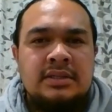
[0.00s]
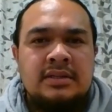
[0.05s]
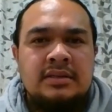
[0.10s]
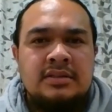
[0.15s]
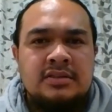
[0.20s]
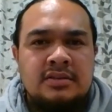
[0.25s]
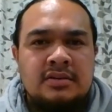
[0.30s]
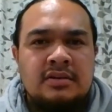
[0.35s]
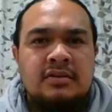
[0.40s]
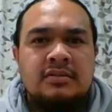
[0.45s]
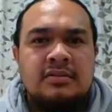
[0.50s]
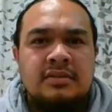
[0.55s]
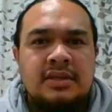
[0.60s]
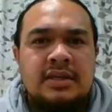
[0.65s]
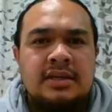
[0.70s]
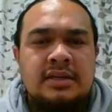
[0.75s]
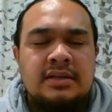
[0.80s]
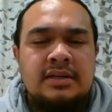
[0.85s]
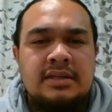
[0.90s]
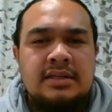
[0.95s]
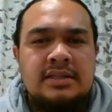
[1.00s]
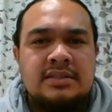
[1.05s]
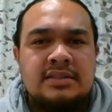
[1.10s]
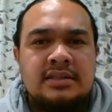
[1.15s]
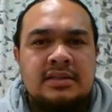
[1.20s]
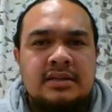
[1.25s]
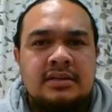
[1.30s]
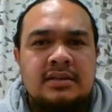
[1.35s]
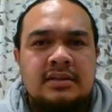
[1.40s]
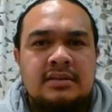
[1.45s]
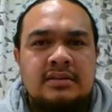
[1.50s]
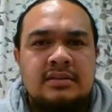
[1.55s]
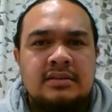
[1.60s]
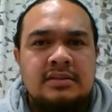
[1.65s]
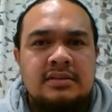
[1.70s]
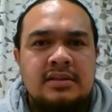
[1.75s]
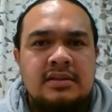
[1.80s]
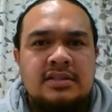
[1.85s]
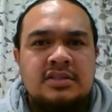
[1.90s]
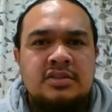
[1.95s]
So yeah,
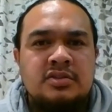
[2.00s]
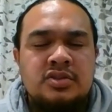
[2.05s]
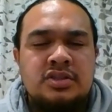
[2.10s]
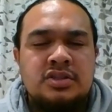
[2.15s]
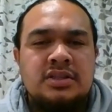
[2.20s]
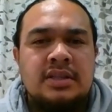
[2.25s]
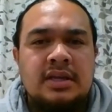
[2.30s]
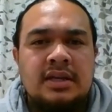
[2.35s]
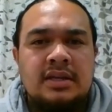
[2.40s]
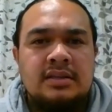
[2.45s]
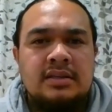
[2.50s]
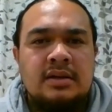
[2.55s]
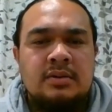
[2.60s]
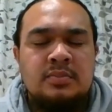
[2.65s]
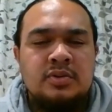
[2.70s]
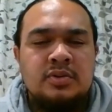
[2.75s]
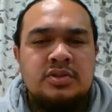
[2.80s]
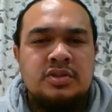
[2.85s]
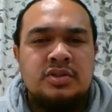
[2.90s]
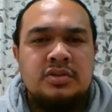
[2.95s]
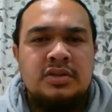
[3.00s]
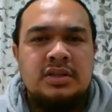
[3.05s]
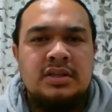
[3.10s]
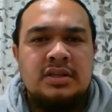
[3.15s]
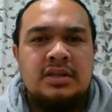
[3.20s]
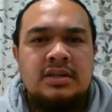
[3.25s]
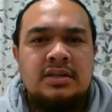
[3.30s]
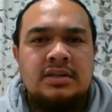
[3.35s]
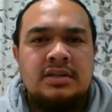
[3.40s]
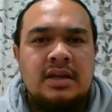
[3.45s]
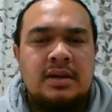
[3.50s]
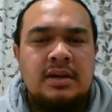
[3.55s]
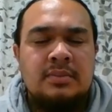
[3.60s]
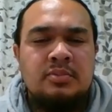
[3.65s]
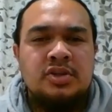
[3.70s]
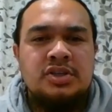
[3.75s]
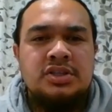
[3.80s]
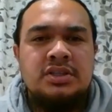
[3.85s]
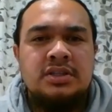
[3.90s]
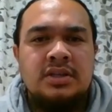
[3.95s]
it's using that opportunity,
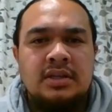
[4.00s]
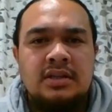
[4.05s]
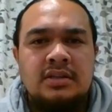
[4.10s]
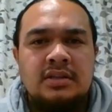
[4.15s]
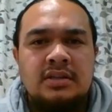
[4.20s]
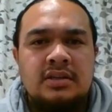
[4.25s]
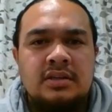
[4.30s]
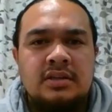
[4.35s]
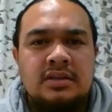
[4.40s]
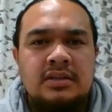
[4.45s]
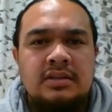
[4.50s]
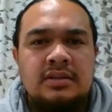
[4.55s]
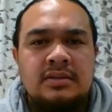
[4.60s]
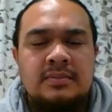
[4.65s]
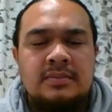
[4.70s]
appreciating the